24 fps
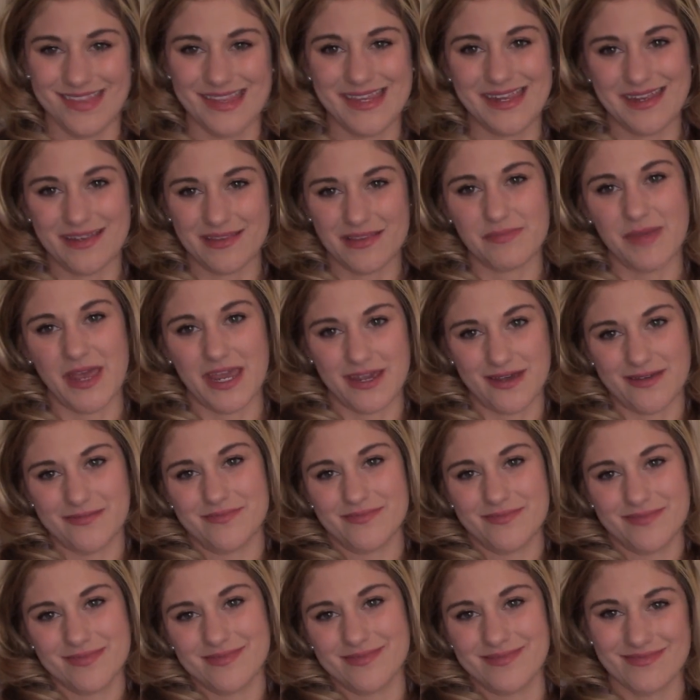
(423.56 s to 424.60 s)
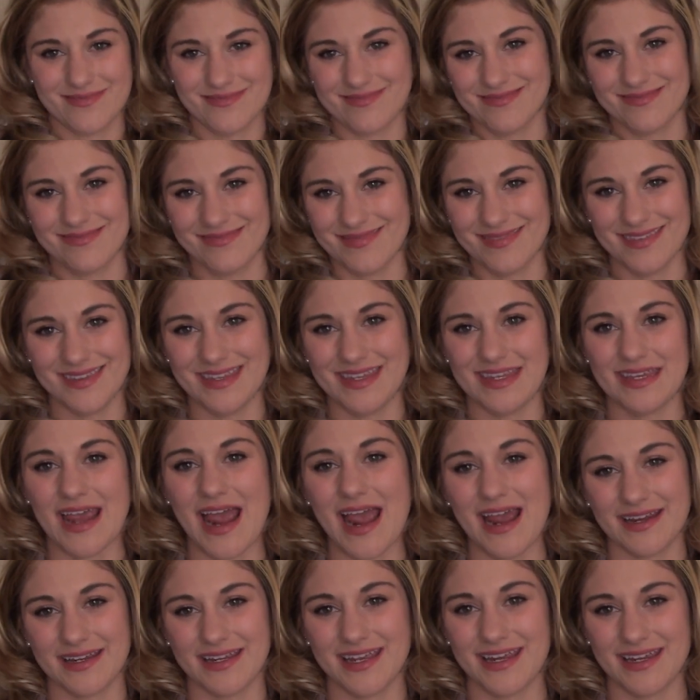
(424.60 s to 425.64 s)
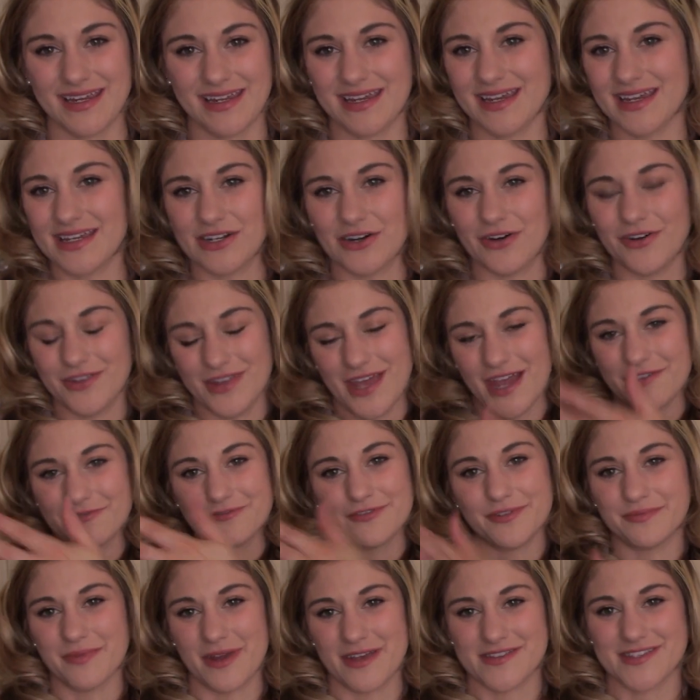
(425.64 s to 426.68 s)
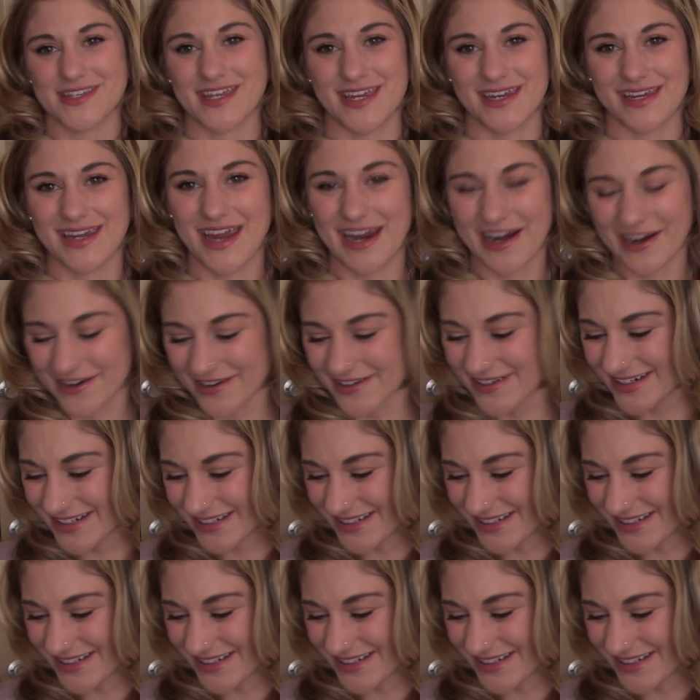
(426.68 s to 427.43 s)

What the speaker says: It's makeup. I can get all that from my skincare.